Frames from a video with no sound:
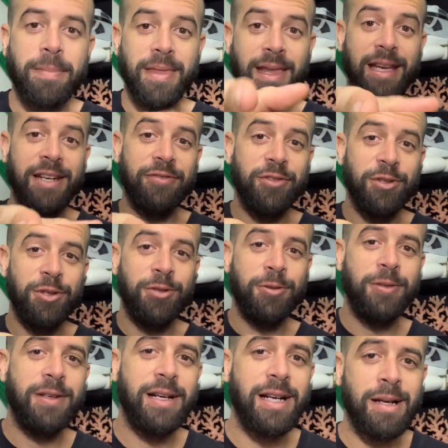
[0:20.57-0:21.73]
And if you're new,
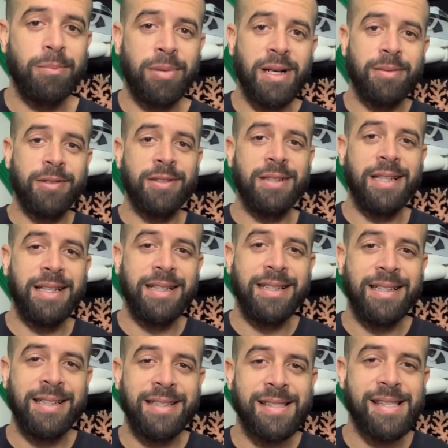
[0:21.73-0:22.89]
I'm Bobby
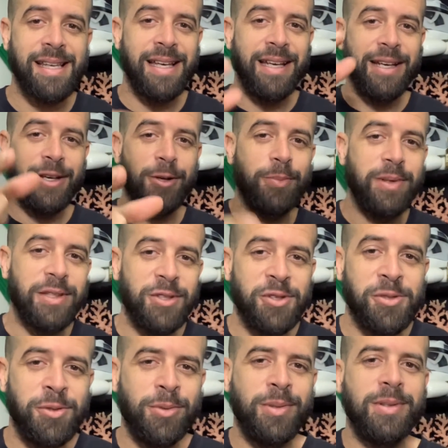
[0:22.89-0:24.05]
Hernandez, helping
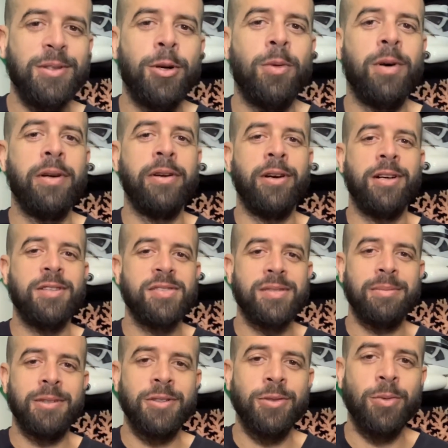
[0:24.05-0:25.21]
you go on awesome
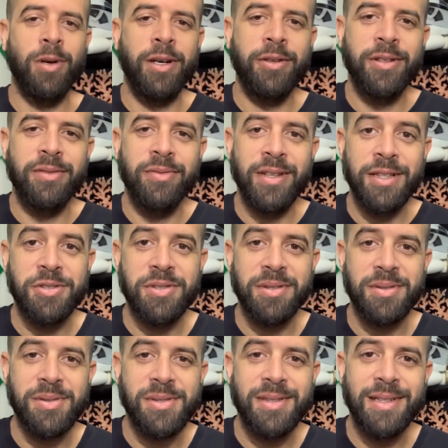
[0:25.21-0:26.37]
underwater adventures.